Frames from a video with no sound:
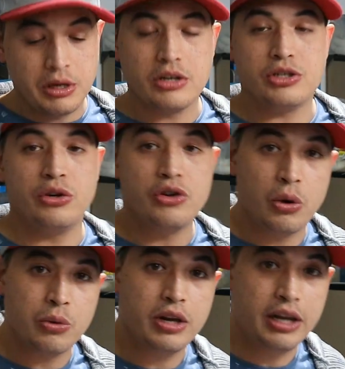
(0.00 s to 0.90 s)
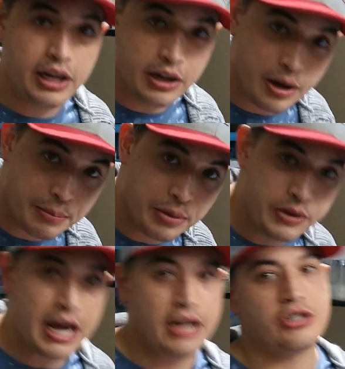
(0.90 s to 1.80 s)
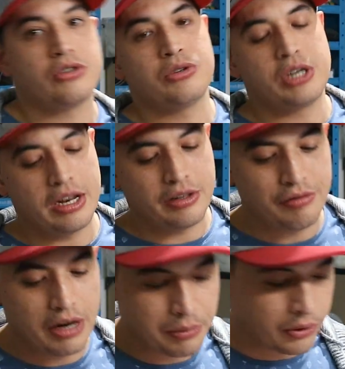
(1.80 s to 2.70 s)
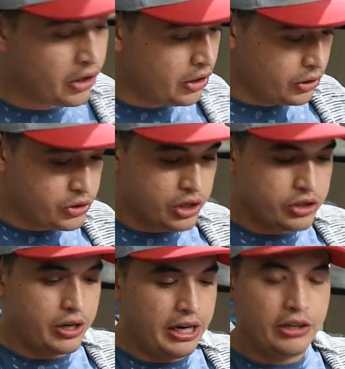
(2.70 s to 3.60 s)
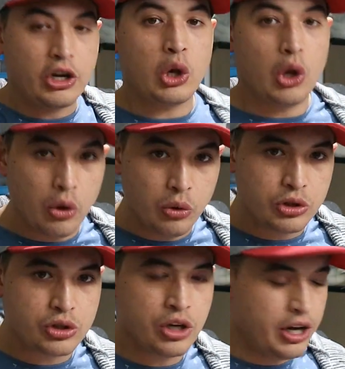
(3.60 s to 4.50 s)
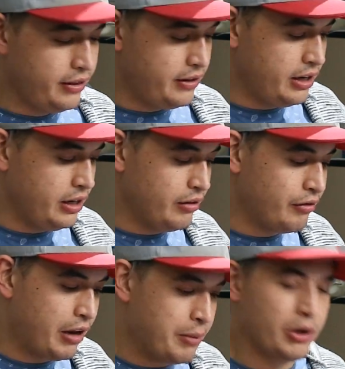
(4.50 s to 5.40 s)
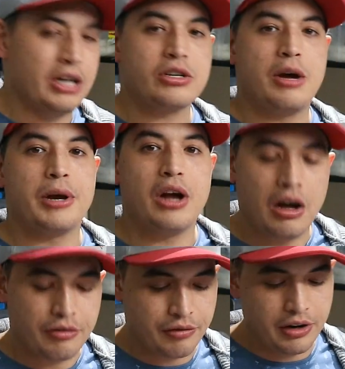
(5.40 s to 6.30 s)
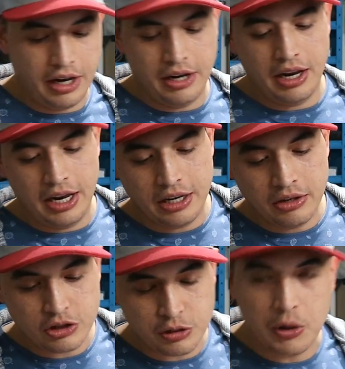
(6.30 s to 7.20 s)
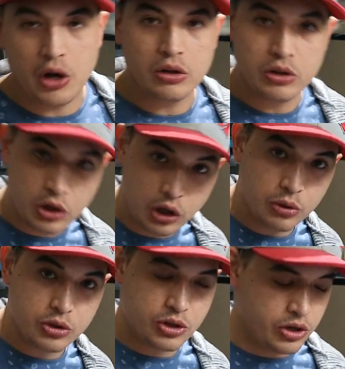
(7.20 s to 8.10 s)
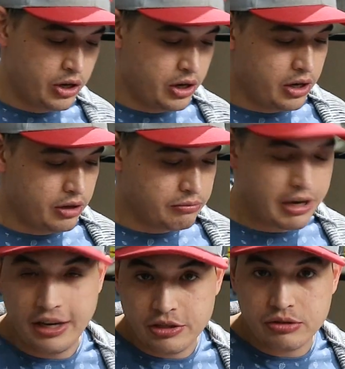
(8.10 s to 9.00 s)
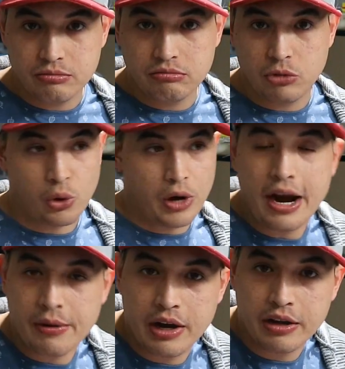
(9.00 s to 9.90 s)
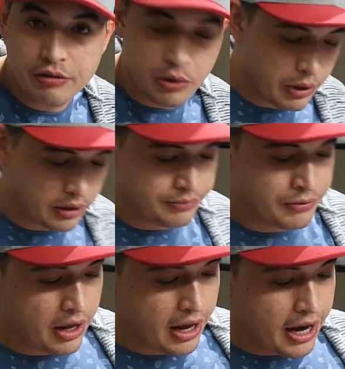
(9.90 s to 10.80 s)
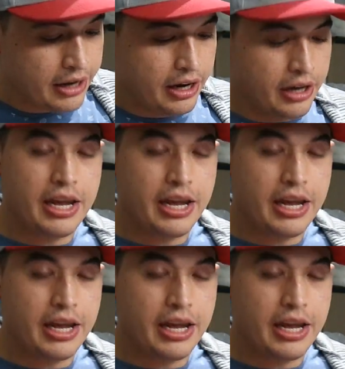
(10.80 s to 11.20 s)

because you don't heat up the acetone to get the vapor you just enclose the vapor that's coming off of it in a small closed case or area if you will and it